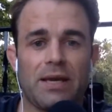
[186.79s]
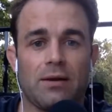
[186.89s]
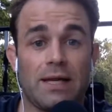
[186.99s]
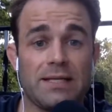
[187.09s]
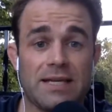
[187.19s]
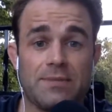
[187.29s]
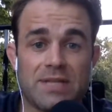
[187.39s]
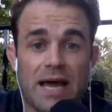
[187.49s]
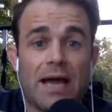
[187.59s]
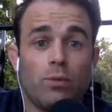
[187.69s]
And a lot of times
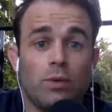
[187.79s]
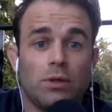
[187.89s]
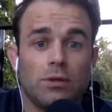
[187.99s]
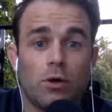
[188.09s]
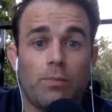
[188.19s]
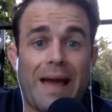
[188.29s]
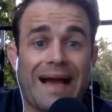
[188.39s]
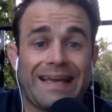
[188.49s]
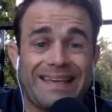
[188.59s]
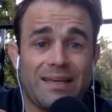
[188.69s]
I will go
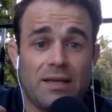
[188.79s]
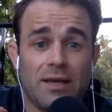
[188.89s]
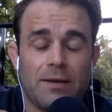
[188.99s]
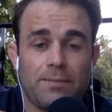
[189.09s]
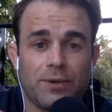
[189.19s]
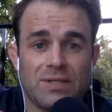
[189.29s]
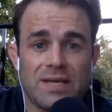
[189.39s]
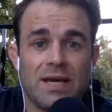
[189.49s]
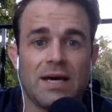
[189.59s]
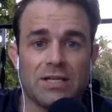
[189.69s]
back in and put
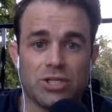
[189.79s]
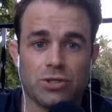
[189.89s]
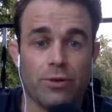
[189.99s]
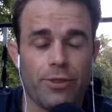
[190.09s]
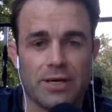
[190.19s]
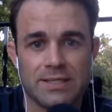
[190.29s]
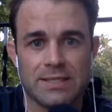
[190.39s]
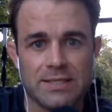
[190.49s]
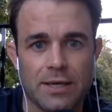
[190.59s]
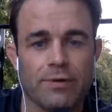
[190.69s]
additional thoughts
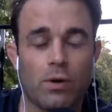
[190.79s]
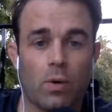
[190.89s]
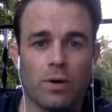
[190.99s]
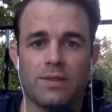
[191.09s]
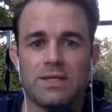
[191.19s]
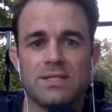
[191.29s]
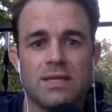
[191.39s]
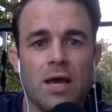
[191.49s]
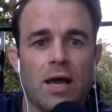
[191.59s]
since I recorded this.